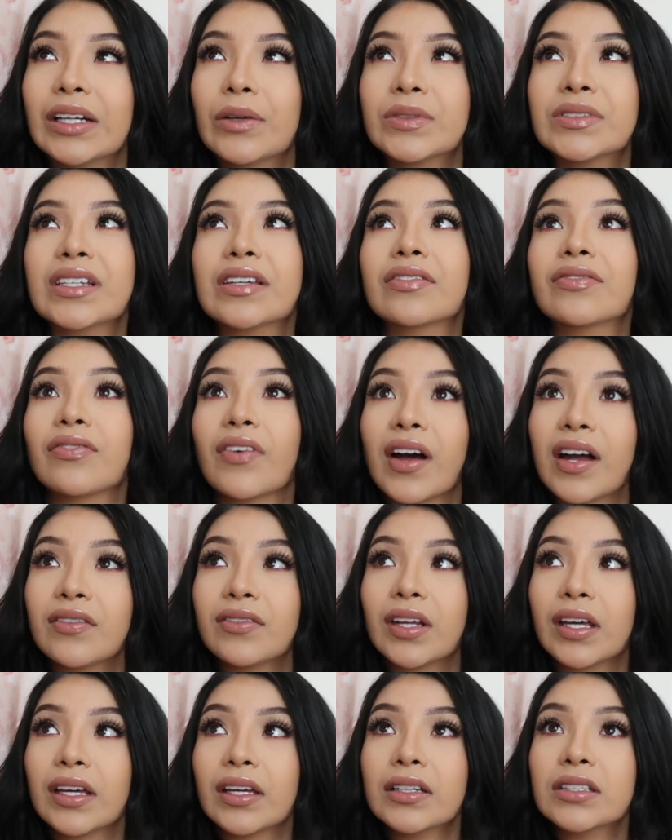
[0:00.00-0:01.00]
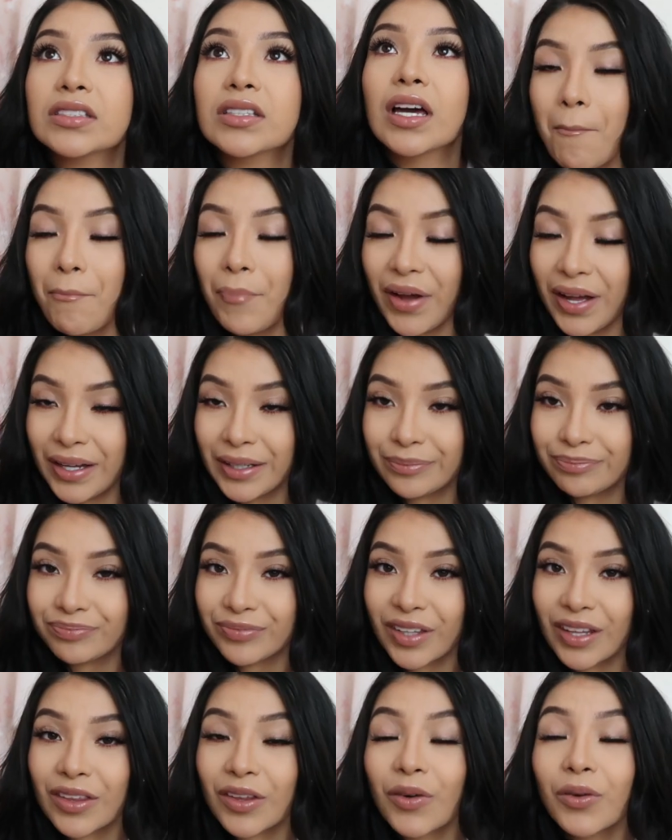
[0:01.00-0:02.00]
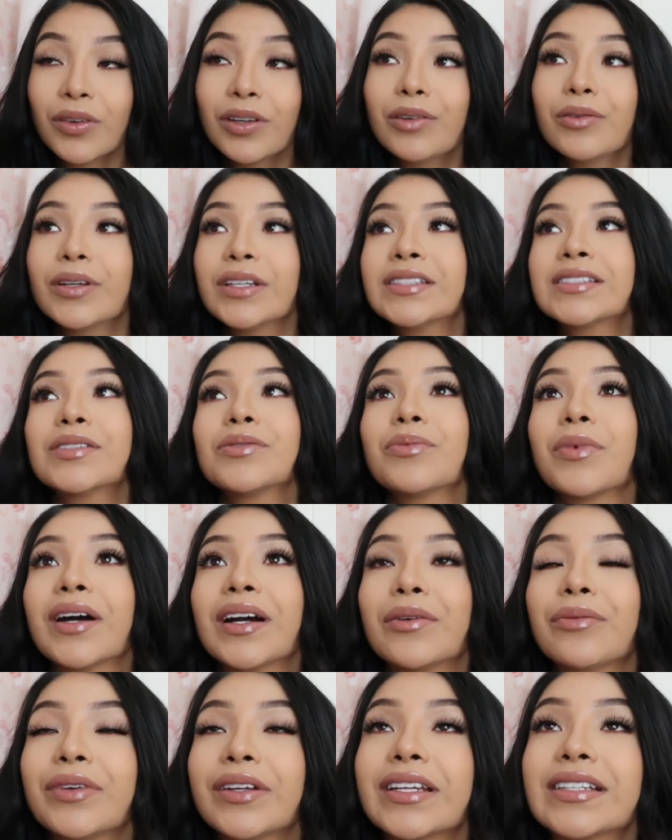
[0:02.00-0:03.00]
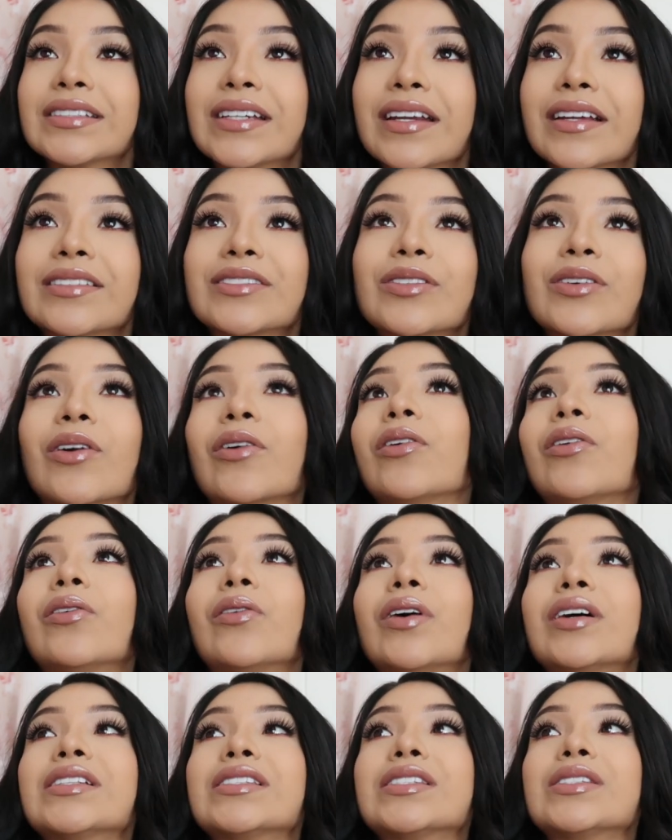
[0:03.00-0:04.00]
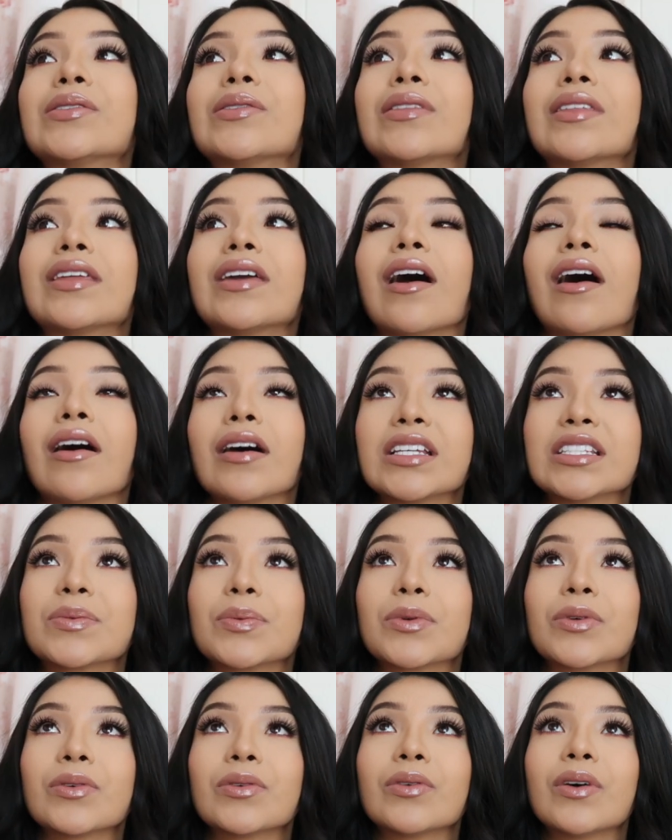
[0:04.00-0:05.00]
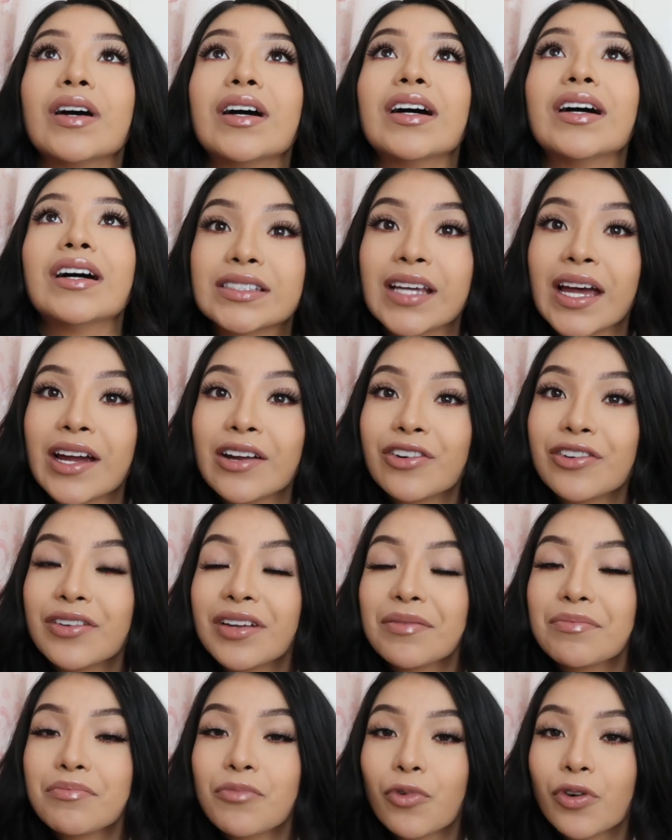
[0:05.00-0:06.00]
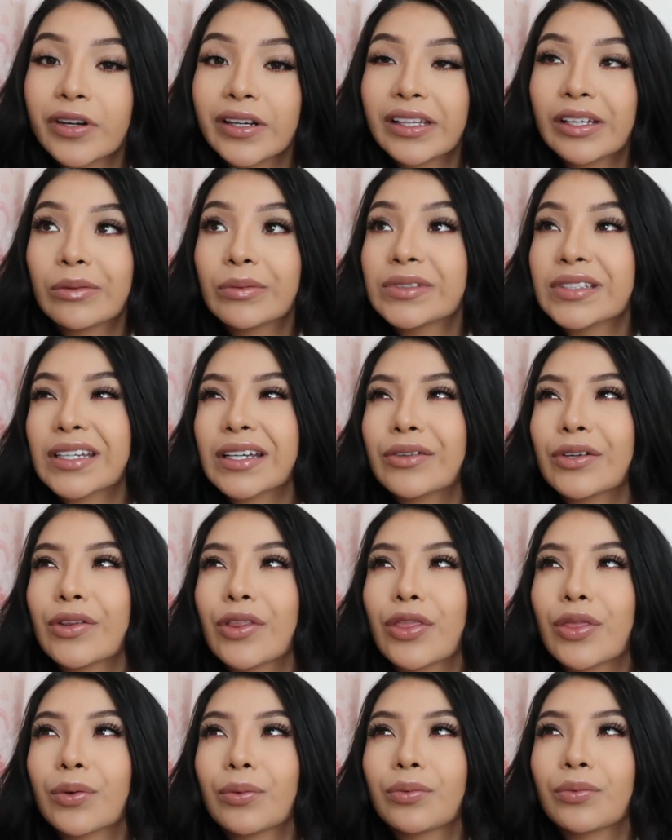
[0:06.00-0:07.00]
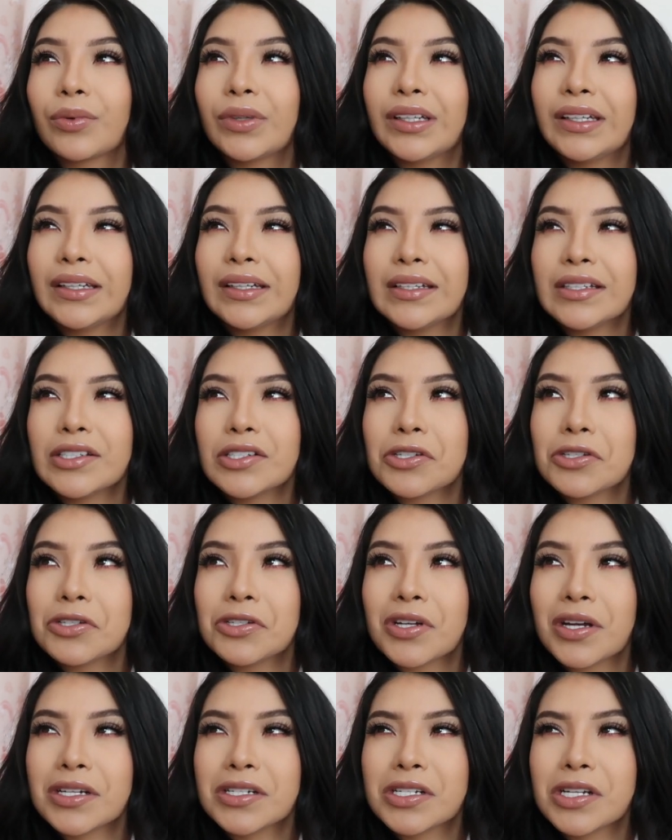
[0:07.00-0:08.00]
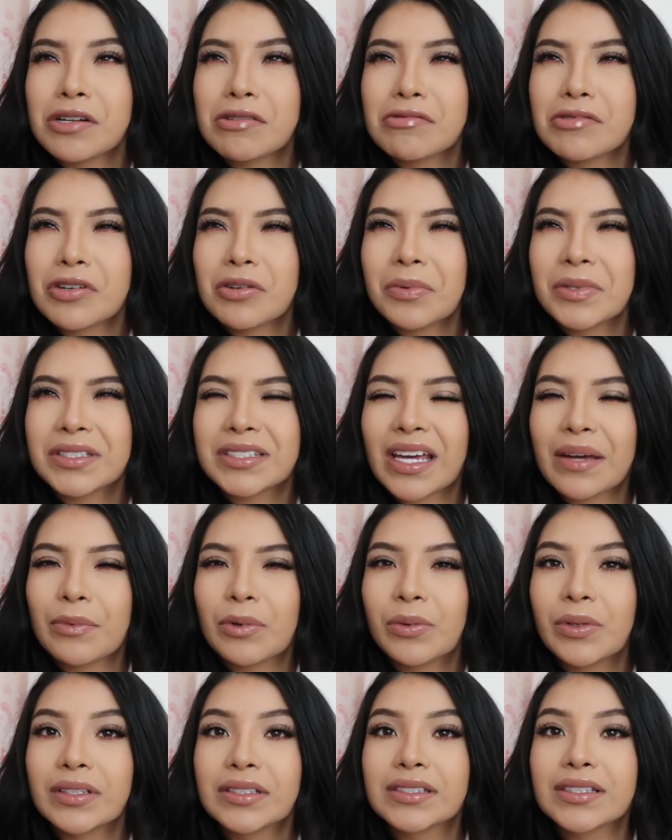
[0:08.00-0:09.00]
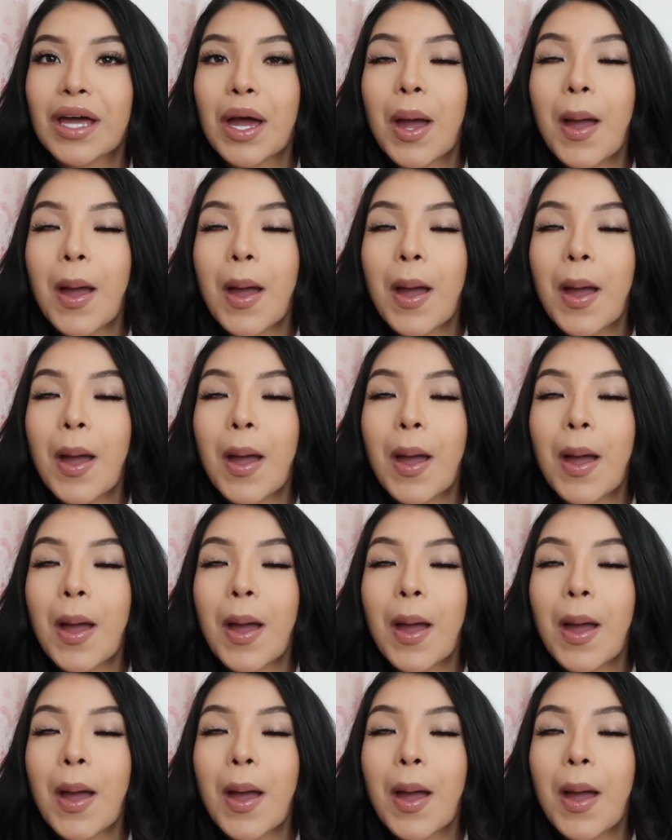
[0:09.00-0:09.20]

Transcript: It was like 5 days. But the only reason why we decided to go to the hospital Saturday morning, it was like around 3ish, I don't know what time it was